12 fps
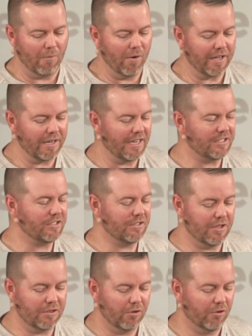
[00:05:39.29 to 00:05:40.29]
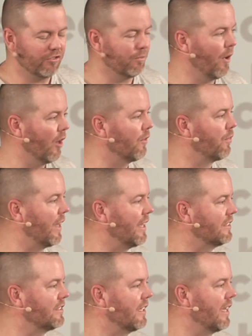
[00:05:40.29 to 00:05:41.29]
recognize that there are some other
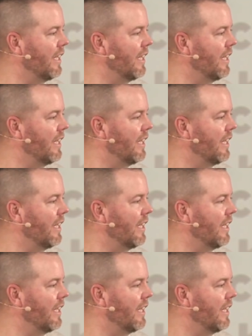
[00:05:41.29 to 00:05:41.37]
things